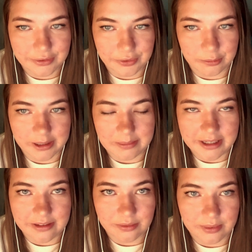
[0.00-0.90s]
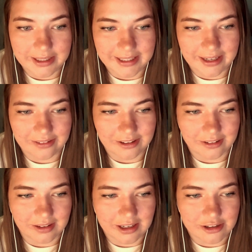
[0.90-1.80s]
group I'm in. We encounter
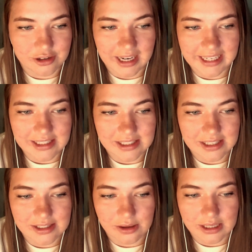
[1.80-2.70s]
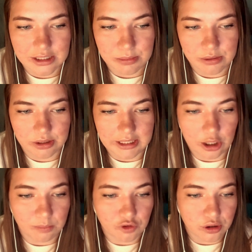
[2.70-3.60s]
a lot of dragons, so that's been really
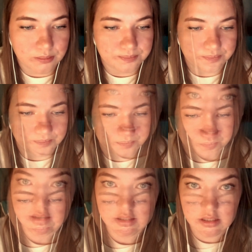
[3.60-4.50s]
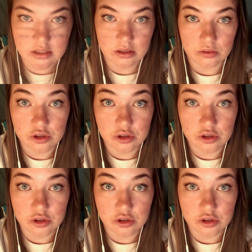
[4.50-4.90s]
helpful. So